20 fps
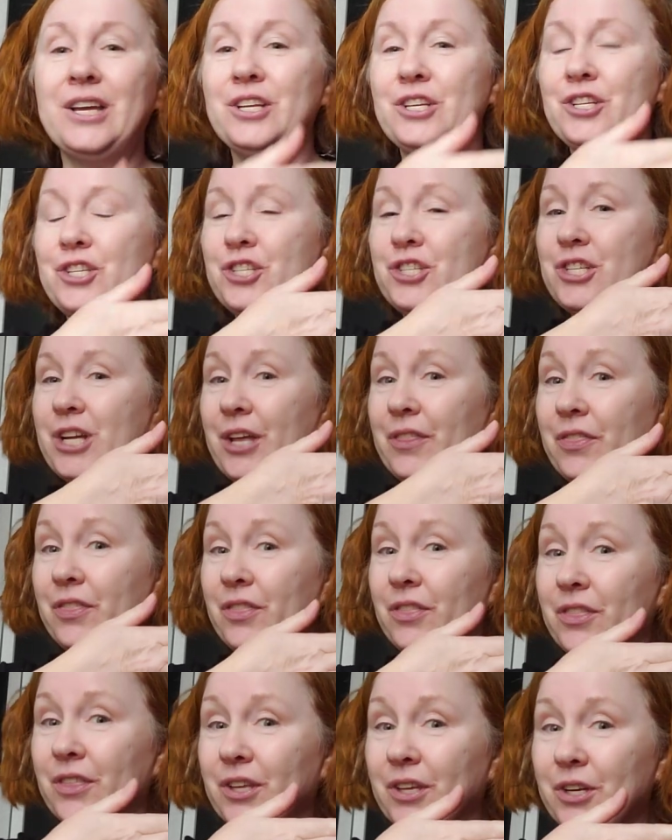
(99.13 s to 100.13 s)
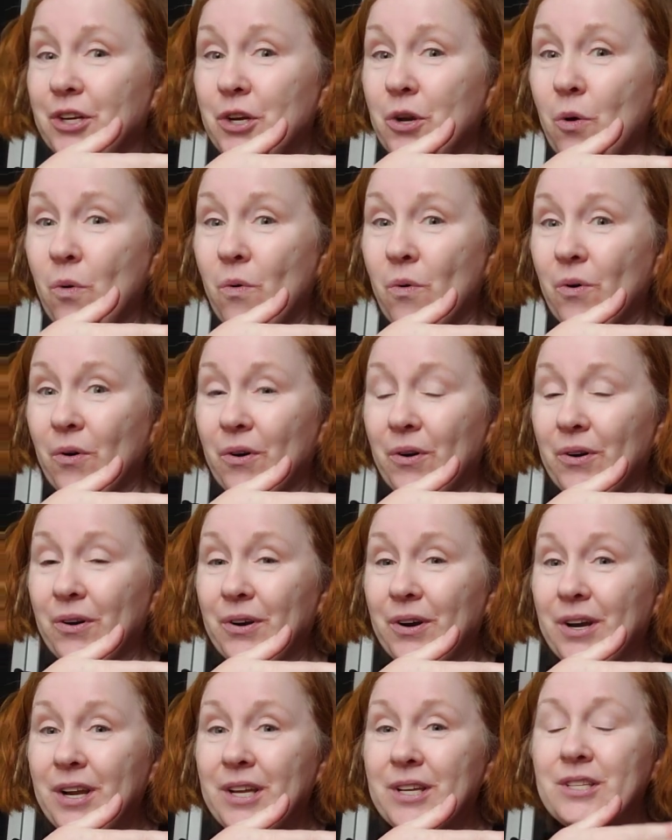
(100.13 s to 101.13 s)
shut the
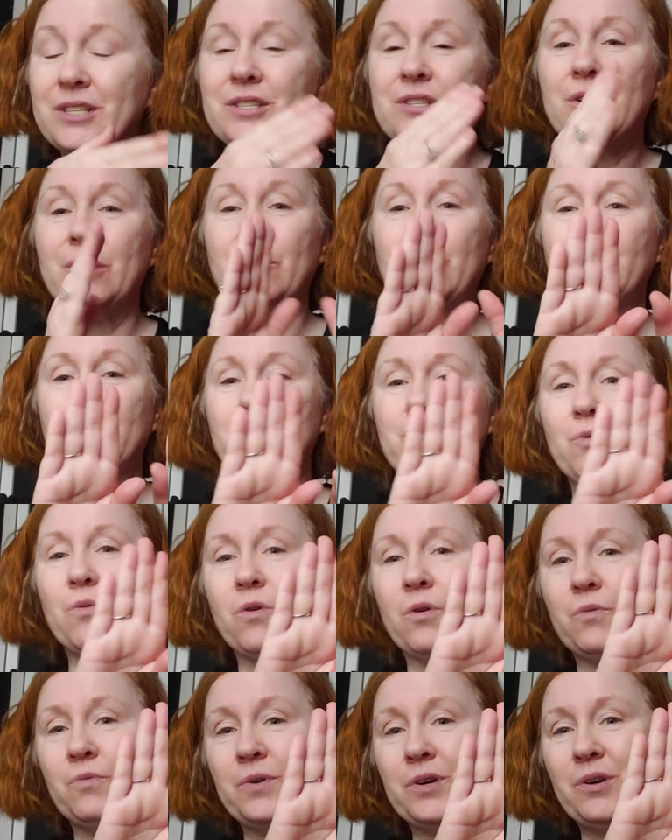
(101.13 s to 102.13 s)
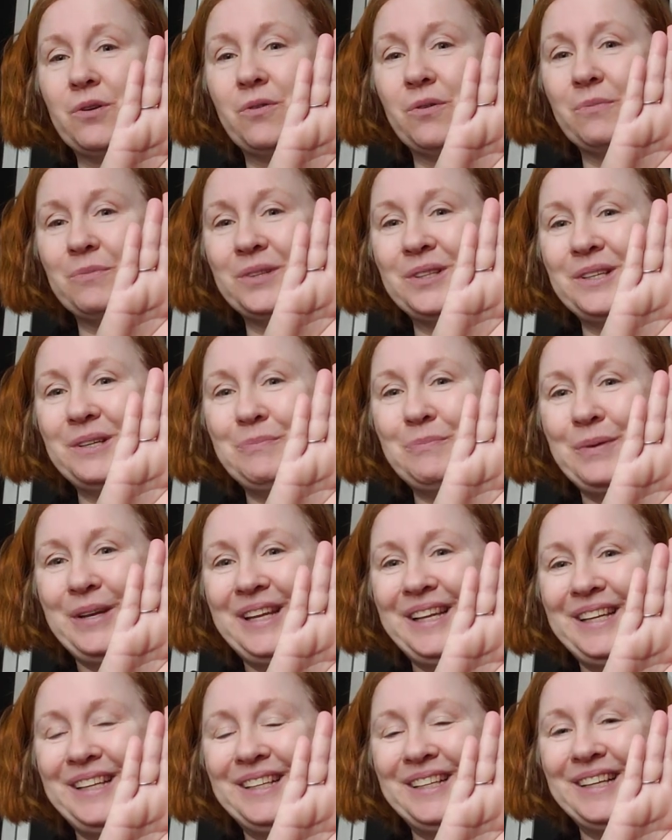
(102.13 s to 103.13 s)
door. So door would normally
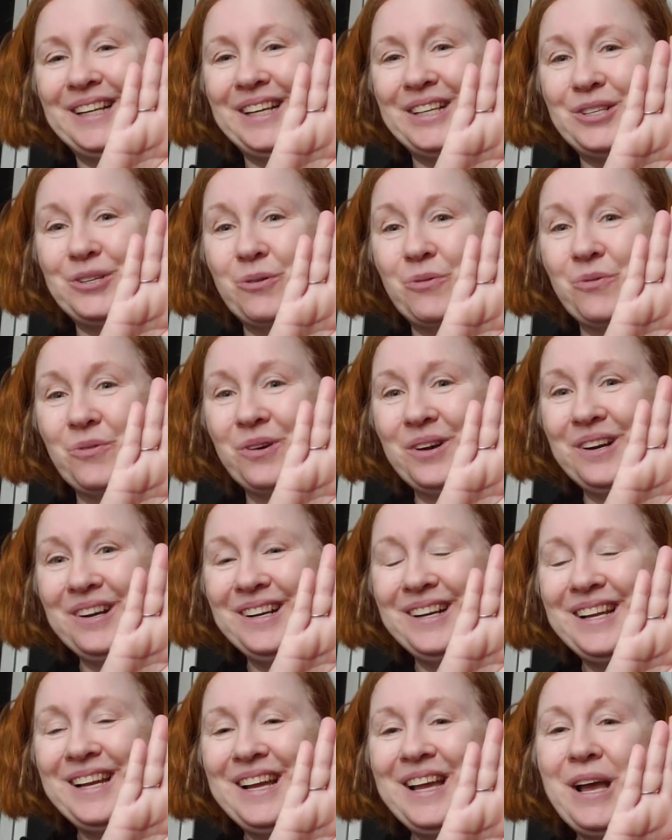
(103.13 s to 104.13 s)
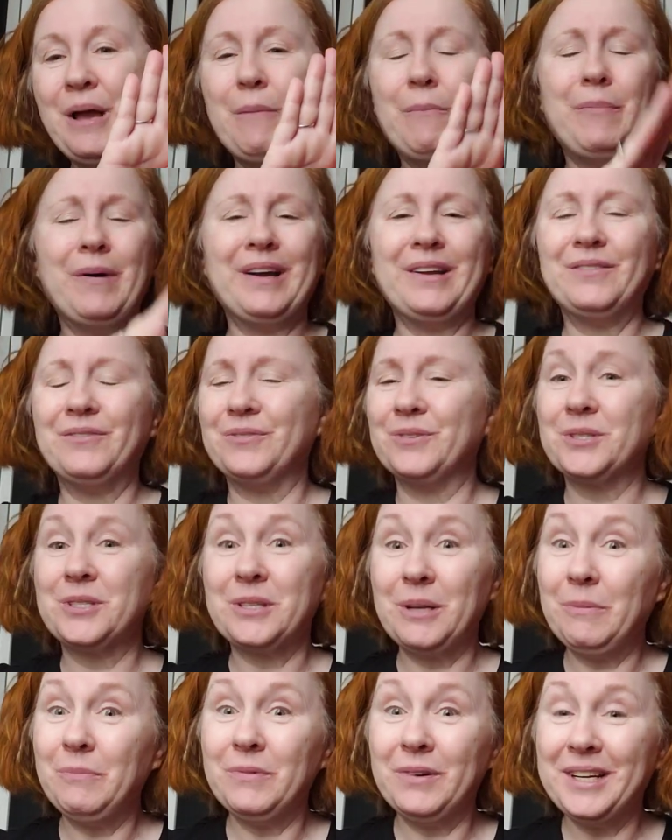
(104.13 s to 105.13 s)
be a door, but for
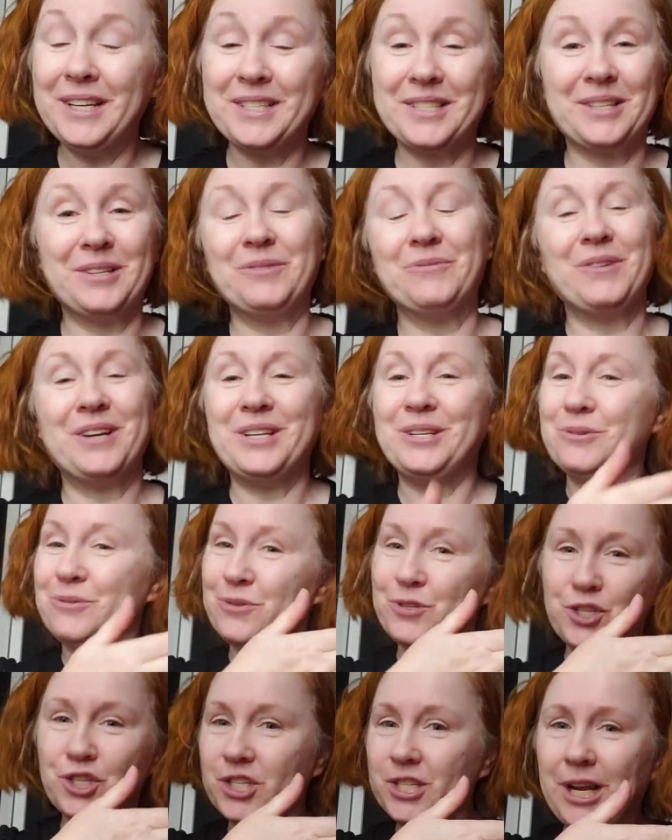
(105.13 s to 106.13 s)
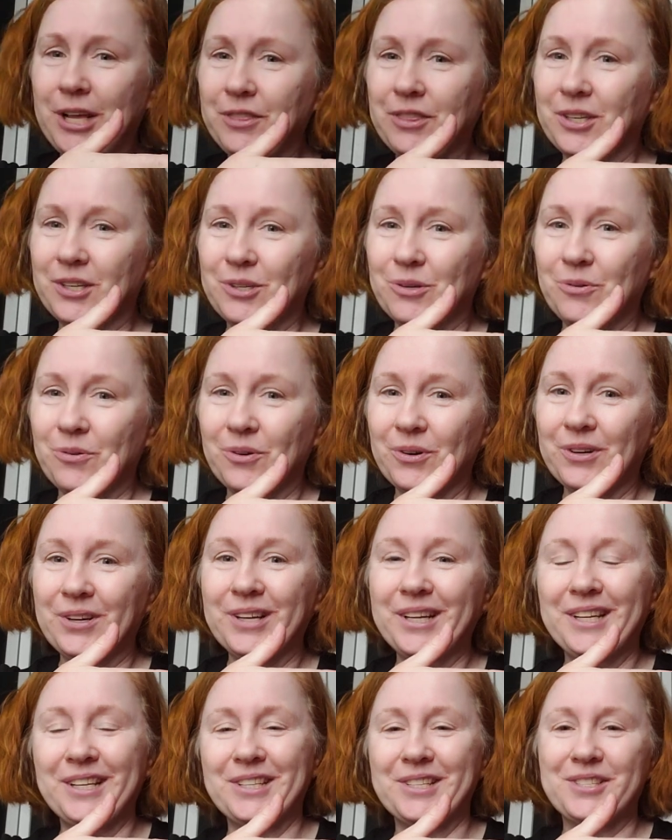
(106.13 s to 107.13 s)
some reason, when you shut the door,
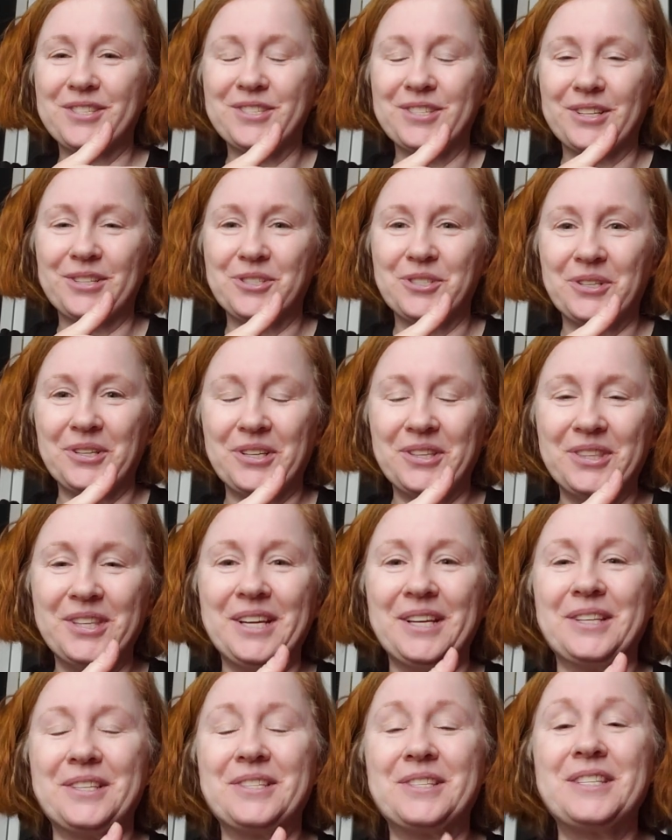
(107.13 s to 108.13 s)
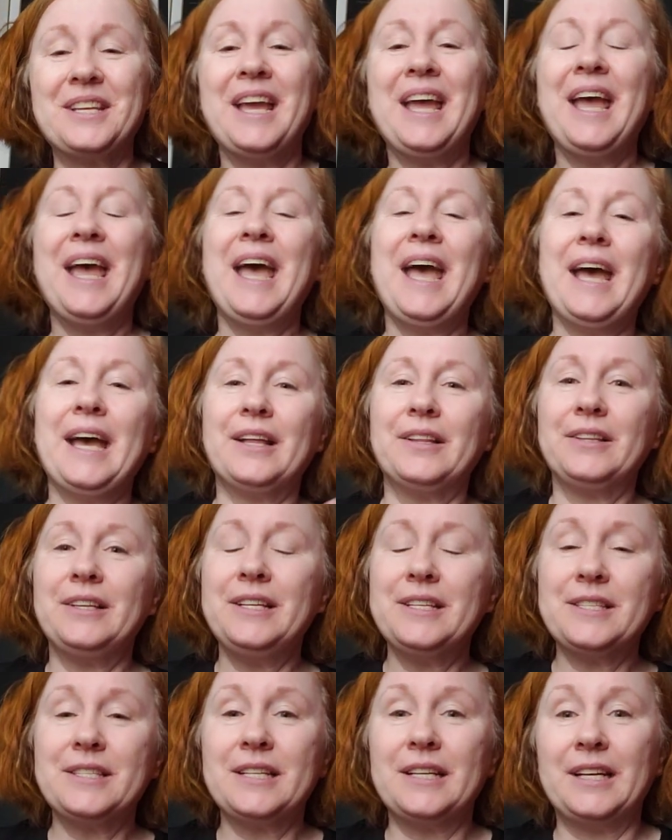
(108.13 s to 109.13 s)
it is such like this. At
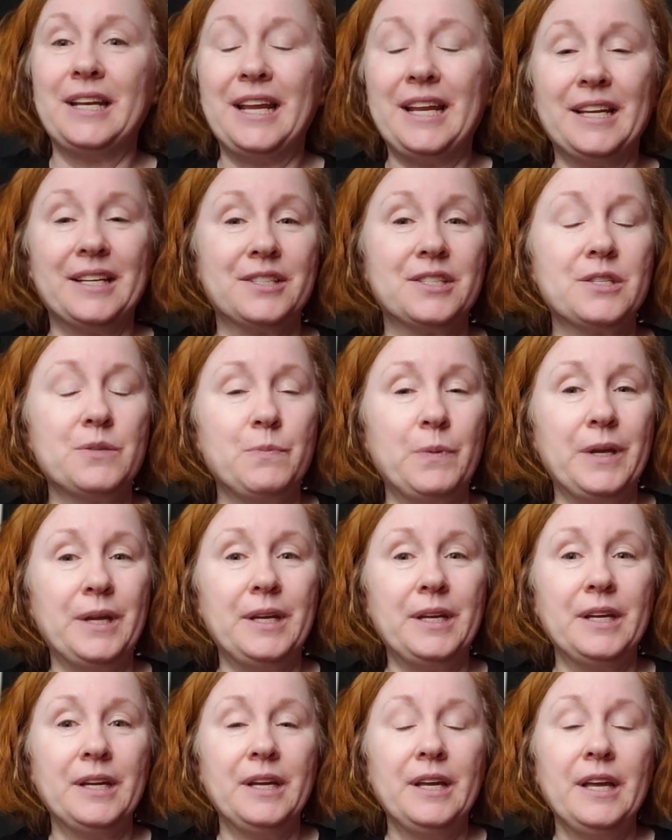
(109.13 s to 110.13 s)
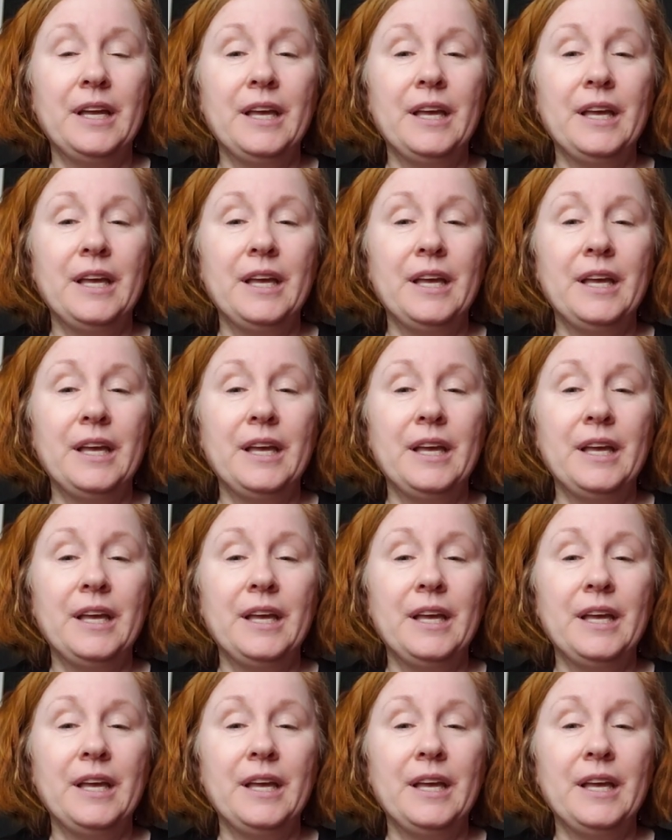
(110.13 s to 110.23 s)
least in hand speak